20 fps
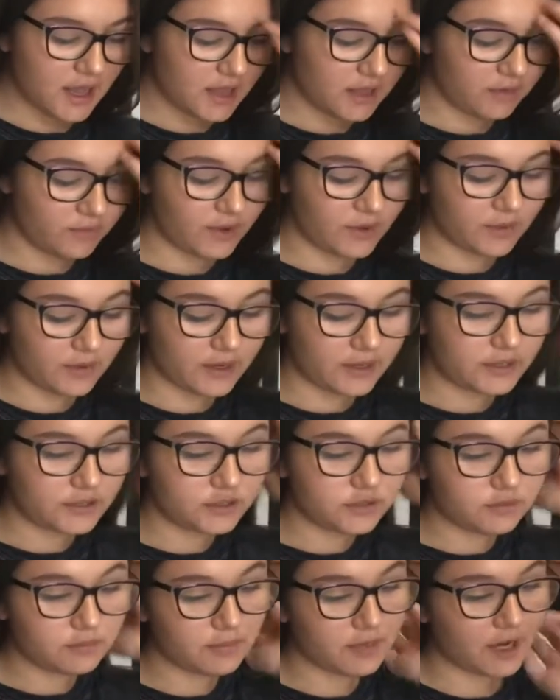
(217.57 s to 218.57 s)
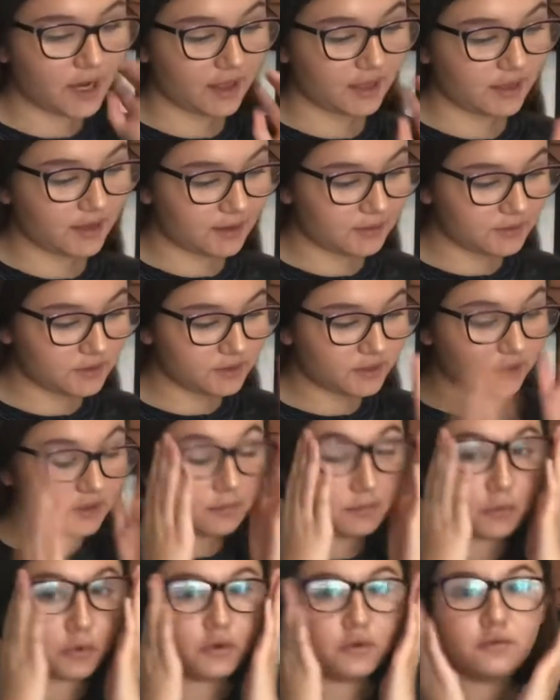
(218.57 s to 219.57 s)
the way I want it to, but I think I'm just gonna
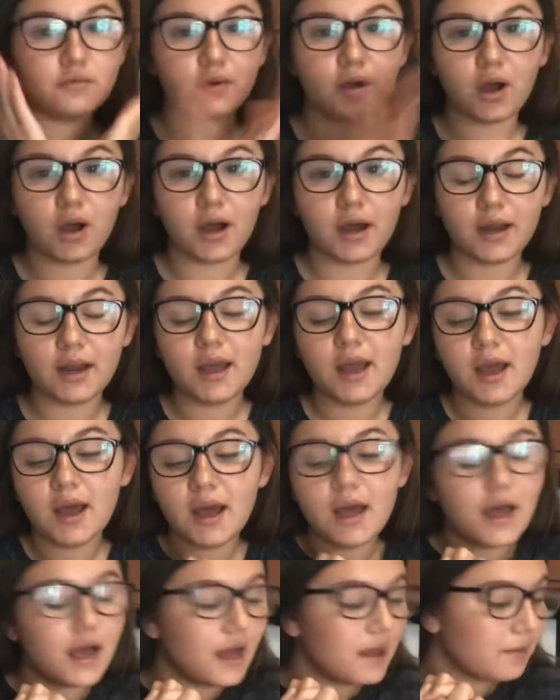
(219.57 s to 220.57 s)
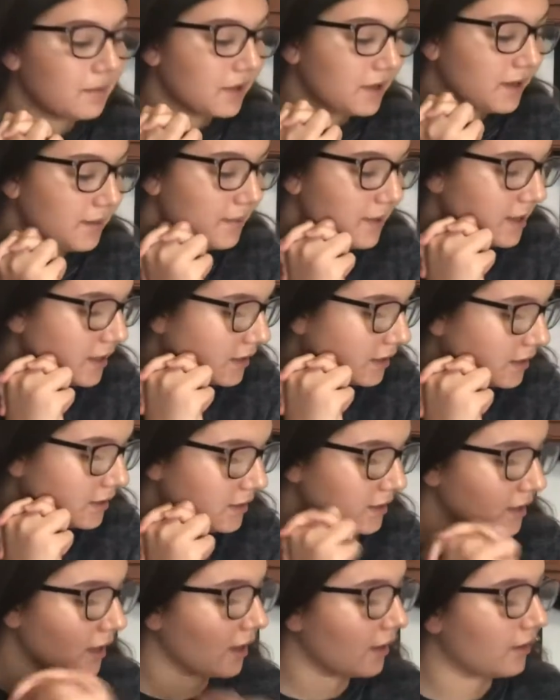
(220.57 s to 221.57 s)
move on. I'm gonna make
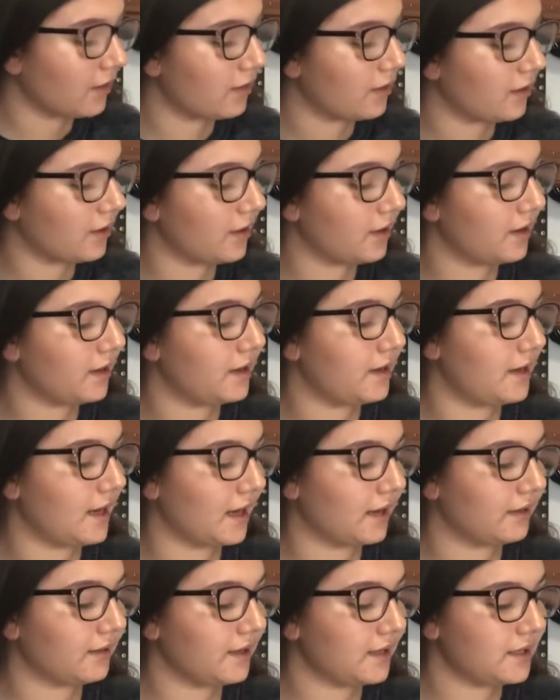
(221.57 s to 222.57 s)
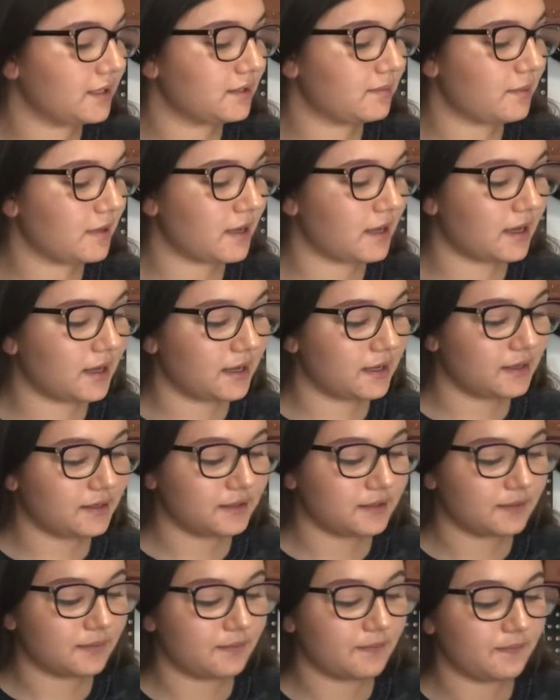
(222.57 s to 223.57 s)
another necklace
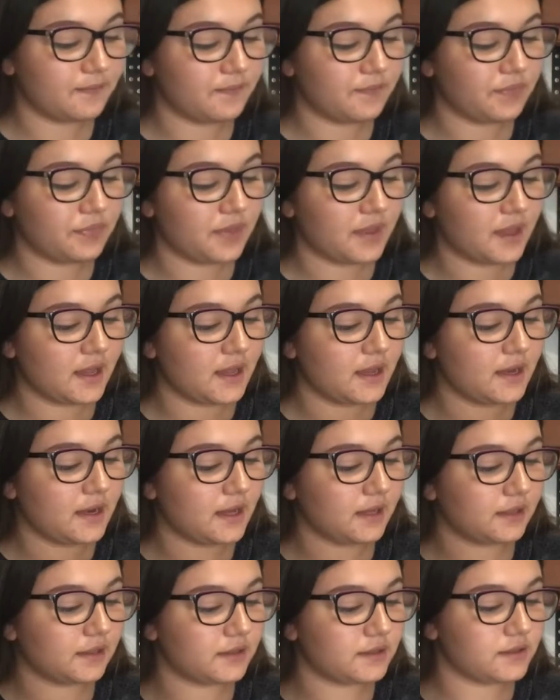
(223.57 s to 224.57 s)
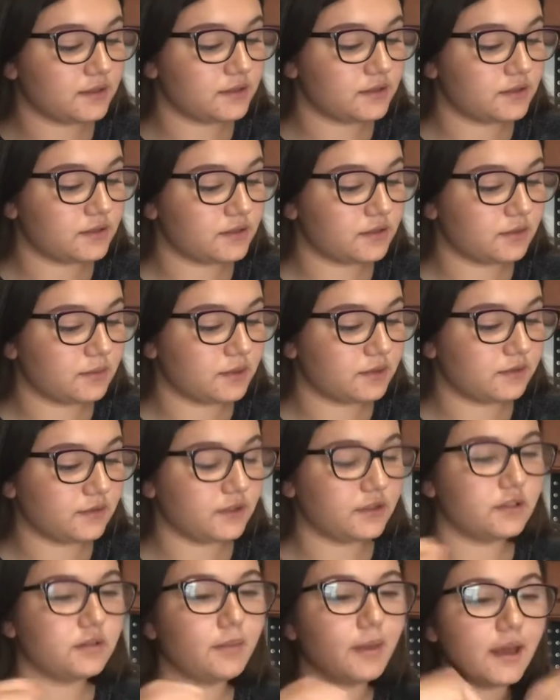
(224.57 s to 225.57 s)
because necklaces are so much fun
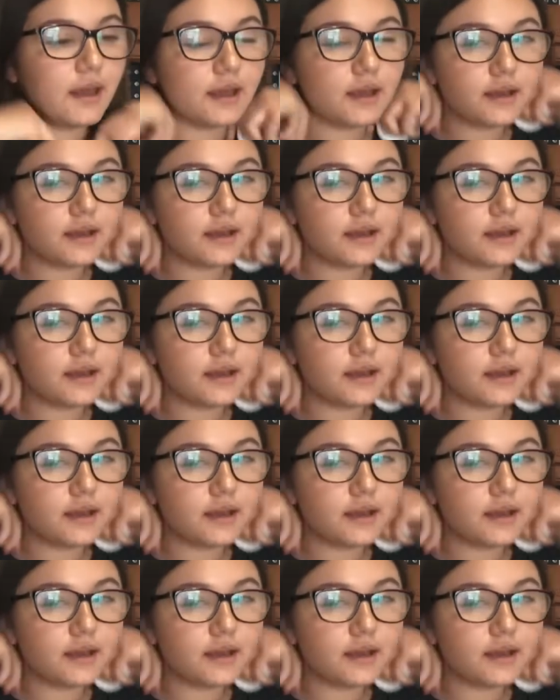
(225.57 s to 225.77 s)
to make.